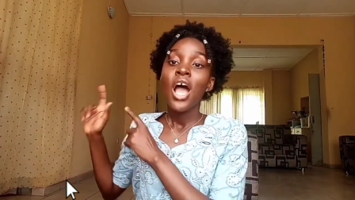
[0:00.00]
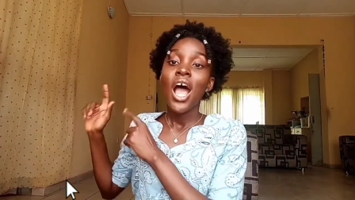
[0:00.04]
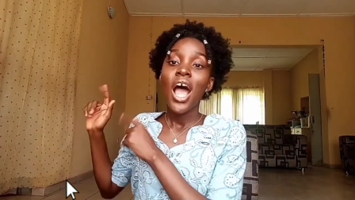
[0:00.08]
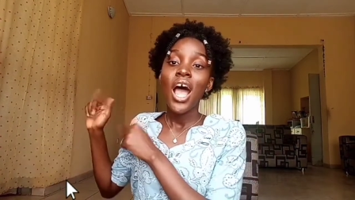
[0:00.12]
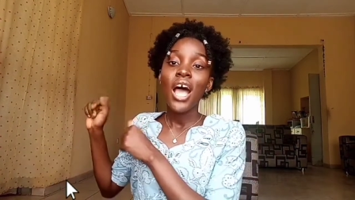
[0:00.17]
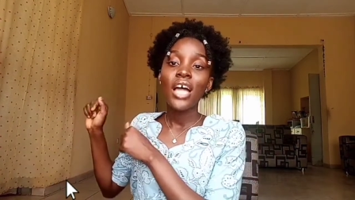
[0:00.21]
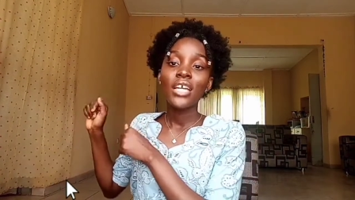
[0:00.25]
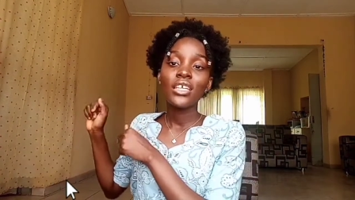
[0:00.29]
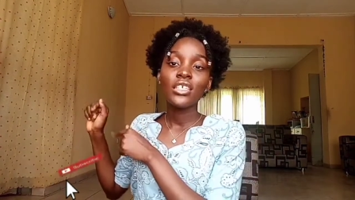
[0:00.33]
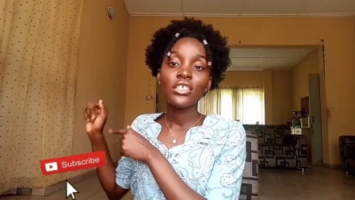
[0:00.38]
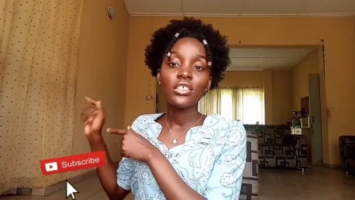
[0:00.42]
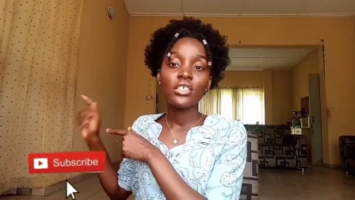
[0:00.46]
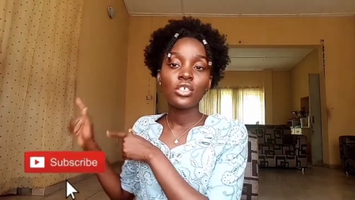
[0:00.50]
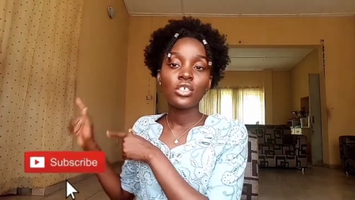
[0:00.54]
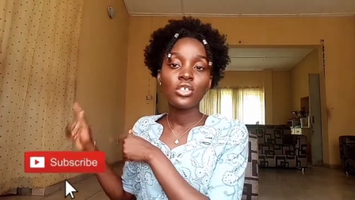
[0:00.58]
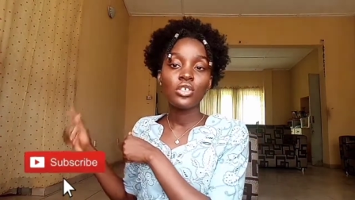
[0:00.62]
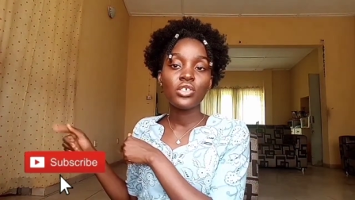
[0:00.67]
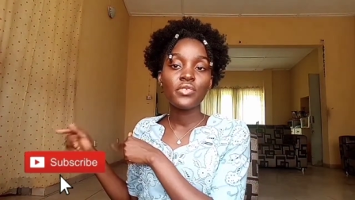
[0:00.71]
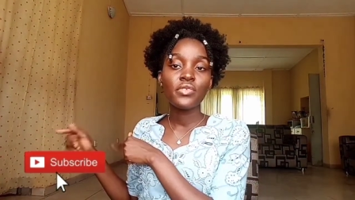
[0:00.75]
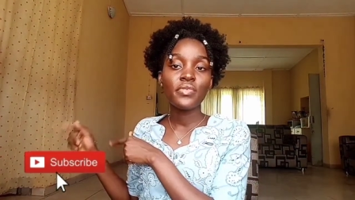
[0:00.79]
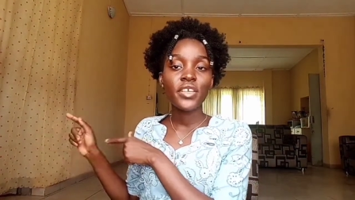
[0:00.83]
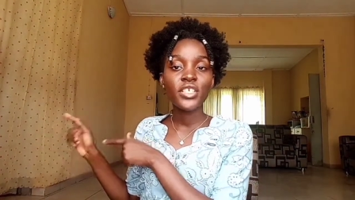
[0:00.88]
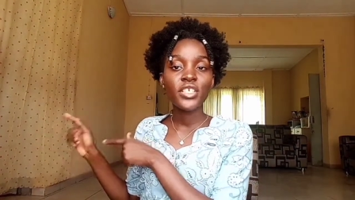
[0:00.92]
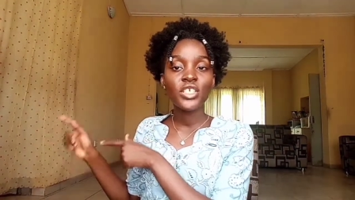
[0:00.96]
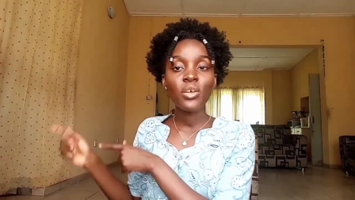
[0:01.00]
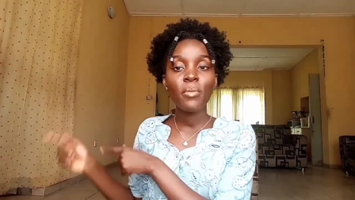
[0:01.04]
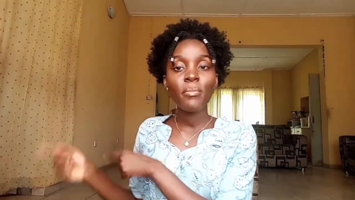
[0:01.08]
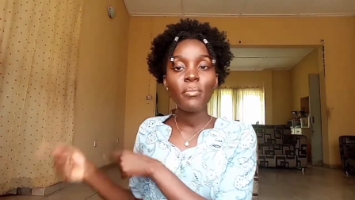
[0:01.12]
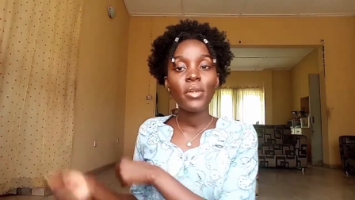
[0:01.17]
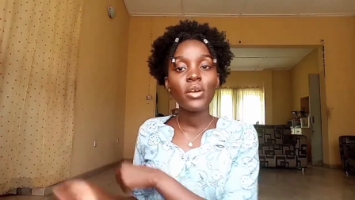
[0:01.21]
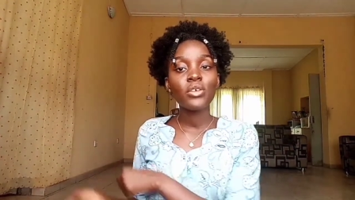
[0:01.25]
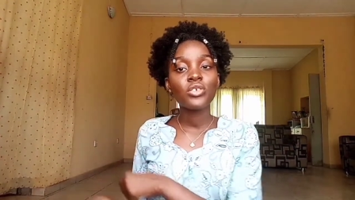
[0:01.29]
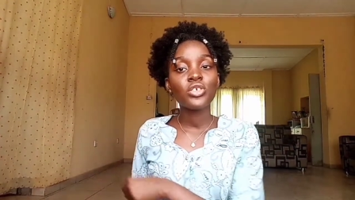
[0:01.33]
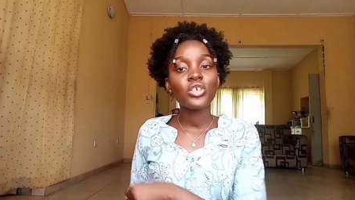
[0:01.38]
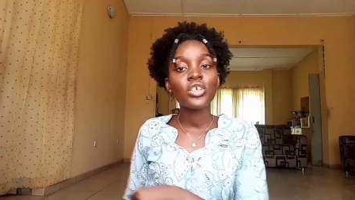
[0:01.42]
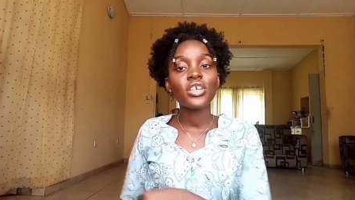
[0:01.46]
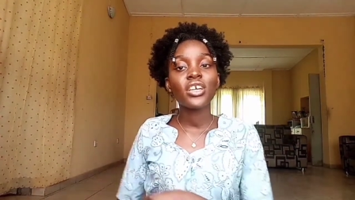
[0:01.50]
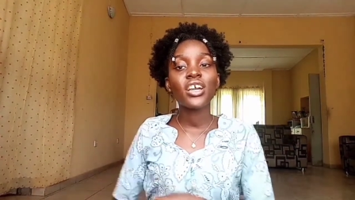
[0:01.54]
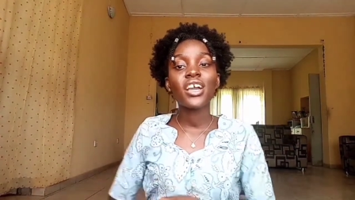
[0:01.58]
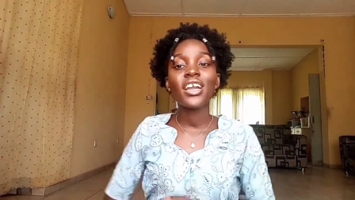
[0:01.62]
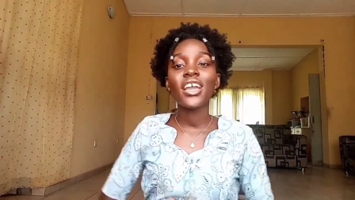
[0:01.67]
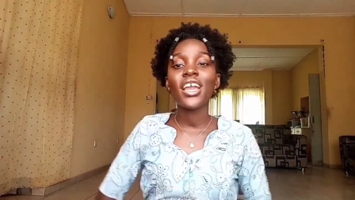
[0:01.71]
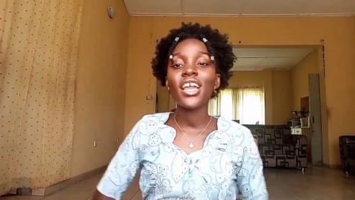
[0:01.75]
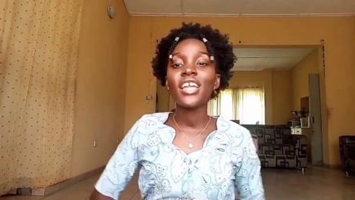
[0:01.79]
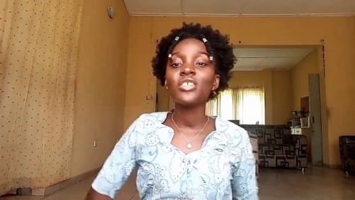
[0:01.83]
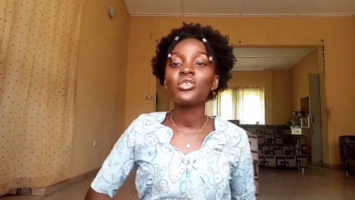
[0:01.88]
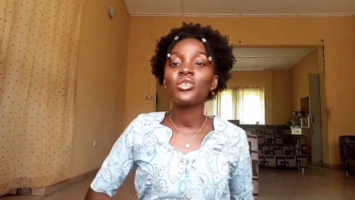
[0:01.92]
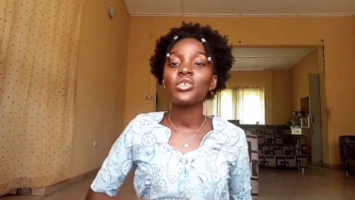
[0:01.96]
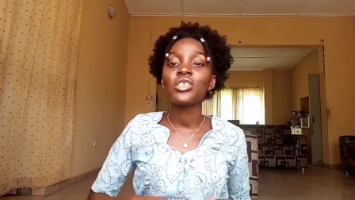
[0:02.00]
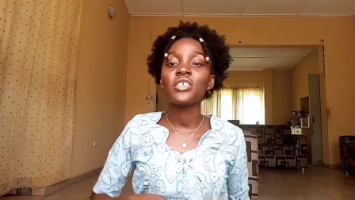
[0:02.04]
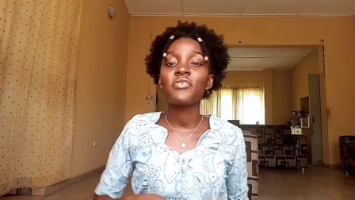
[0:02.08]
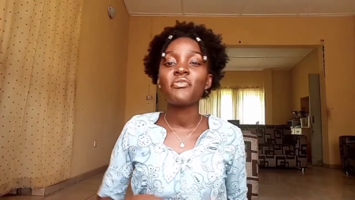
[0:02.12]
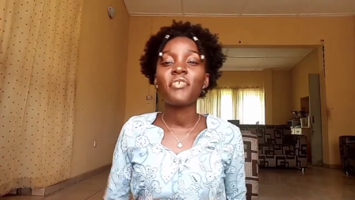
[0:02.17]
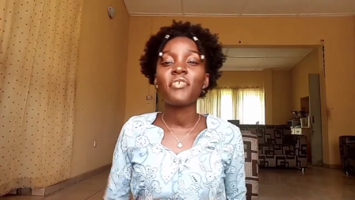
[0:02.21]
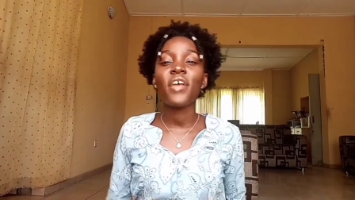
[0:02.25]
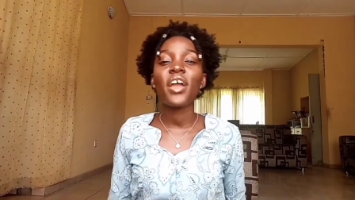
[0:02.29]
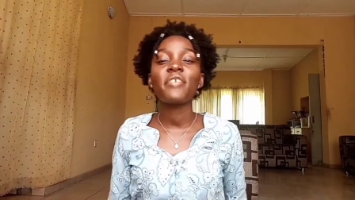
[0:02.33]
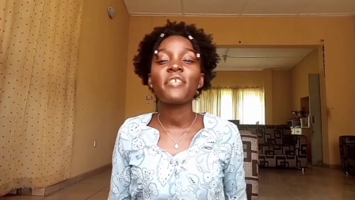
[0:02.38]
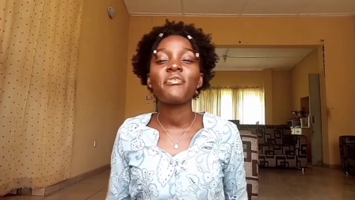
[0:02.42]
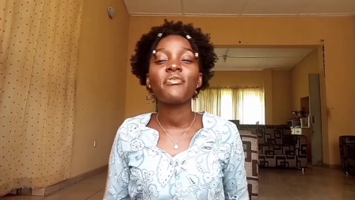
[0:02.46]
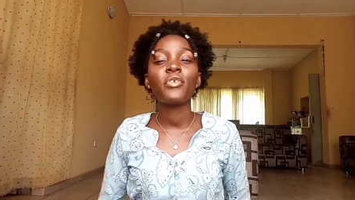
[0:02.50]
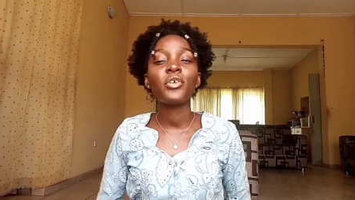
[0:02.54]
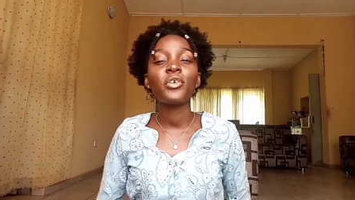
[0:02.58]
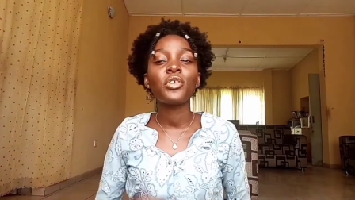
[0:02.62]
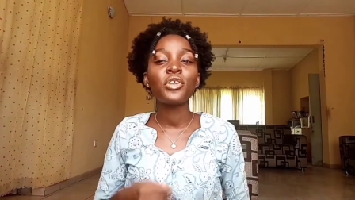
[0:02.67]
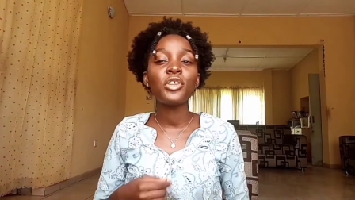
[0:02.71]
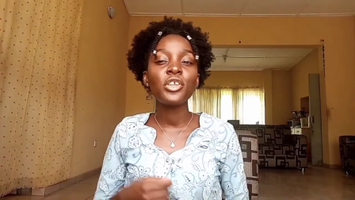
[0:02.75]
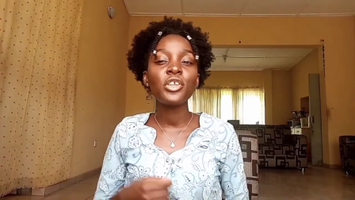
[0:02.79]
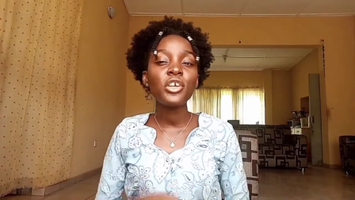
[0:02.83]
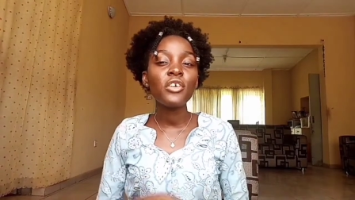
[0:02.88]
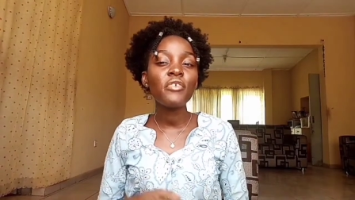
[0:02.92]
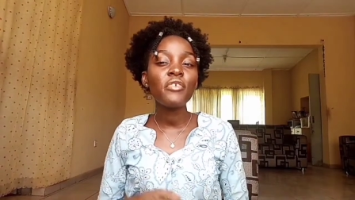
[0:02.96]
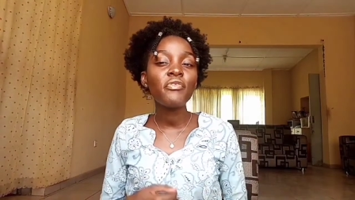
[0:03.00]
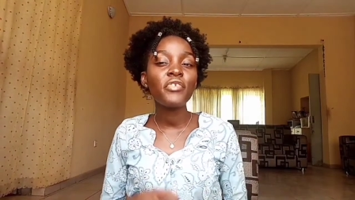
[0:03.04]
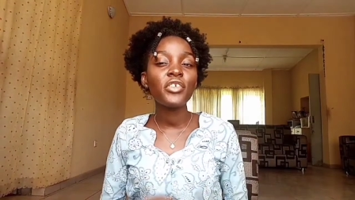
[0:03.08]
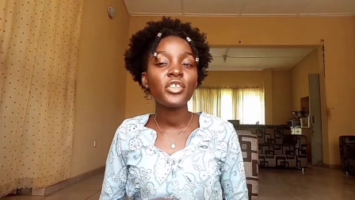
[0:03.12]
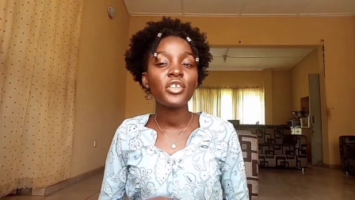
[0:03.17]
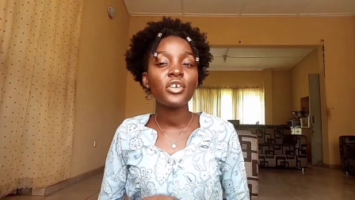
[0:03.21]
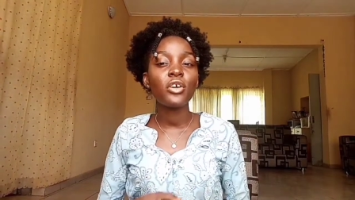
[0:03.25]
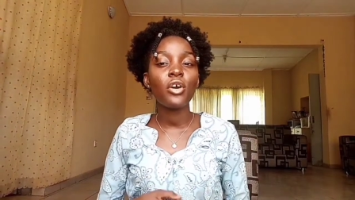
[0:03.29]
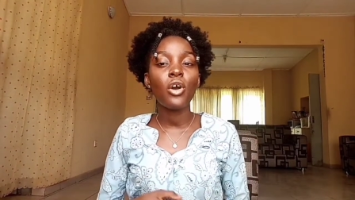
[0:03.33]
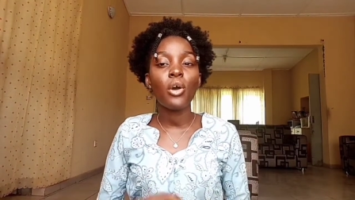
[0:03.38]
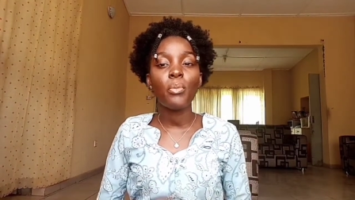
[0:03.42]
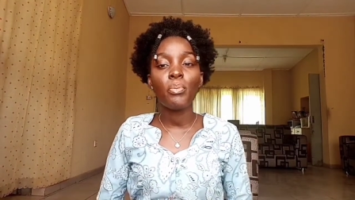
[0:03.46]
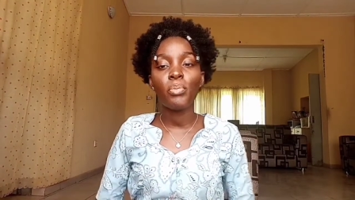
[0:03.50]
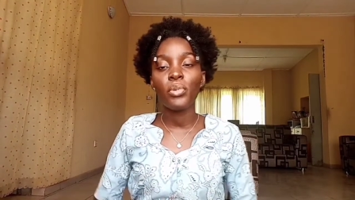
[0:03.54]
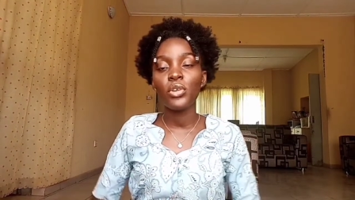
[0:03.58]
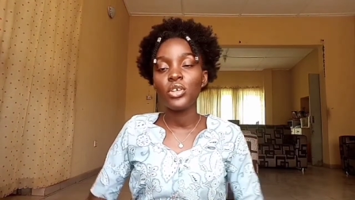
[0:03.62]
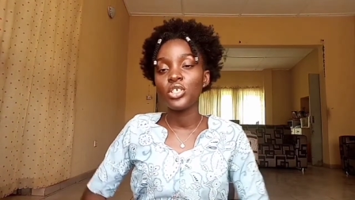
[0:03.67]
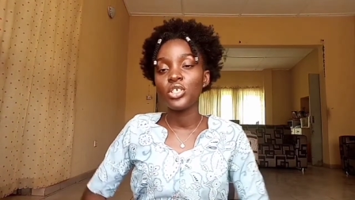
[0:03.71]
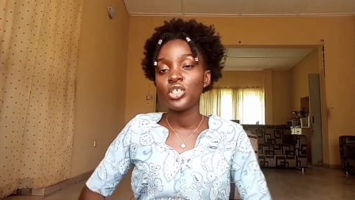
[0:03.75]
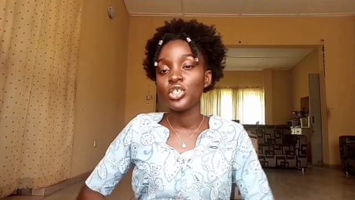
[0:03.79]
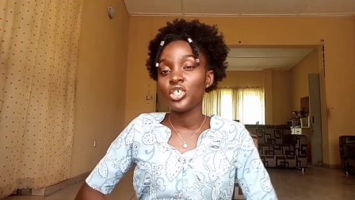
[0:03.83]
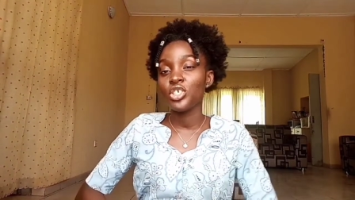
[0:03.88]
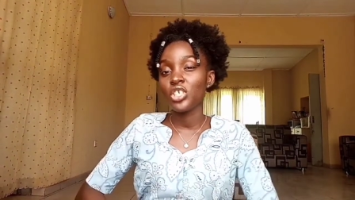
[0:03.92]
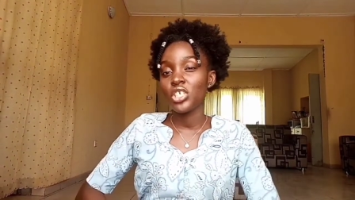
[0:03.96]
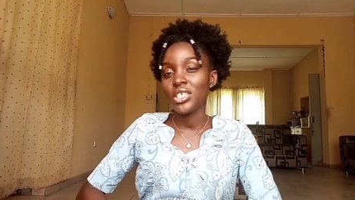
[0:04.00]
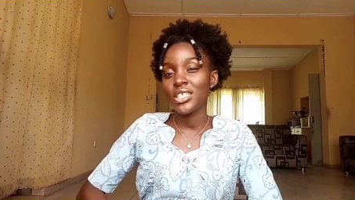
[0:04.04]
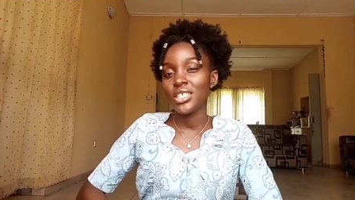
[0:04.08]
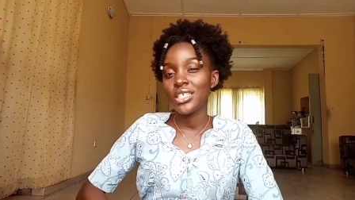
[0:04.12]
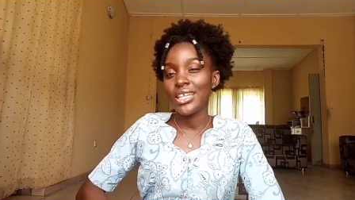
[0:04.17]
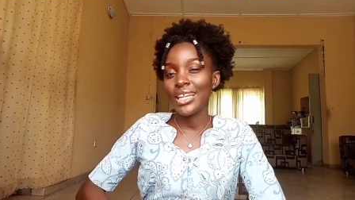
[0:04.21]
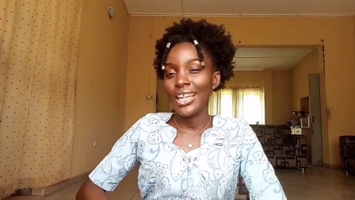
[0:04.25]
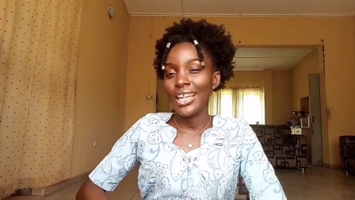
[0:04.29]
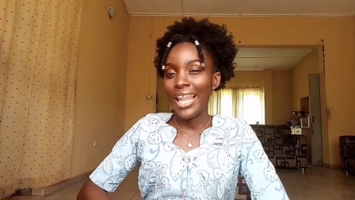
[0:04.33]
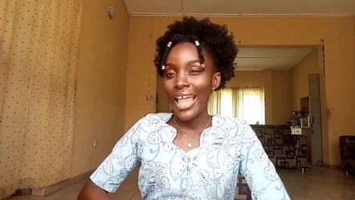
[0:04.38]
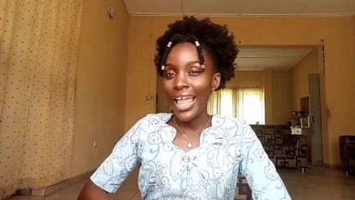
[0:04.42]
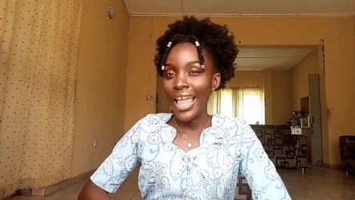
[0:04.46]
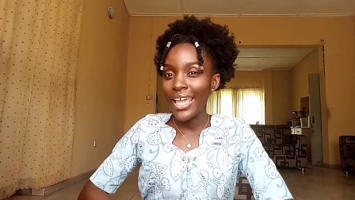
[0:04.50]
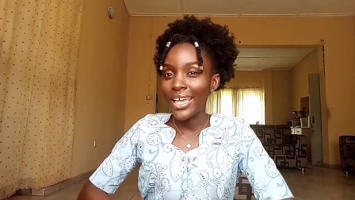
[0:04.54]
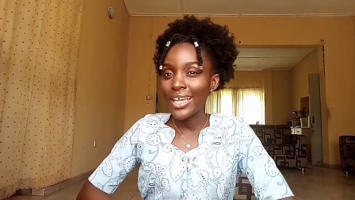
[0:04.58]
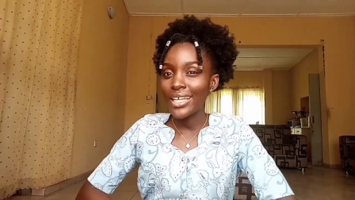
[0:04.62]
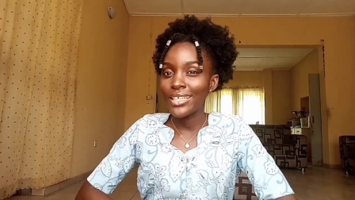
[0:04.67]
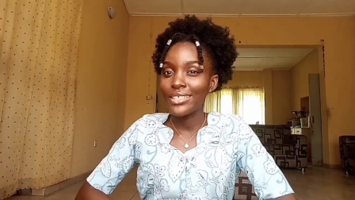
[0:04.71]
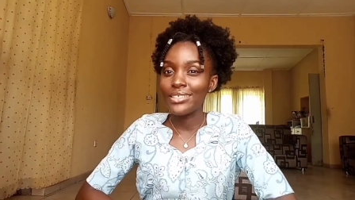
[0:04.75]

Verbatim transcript: and notification bell so you can get notified for new video uploads just like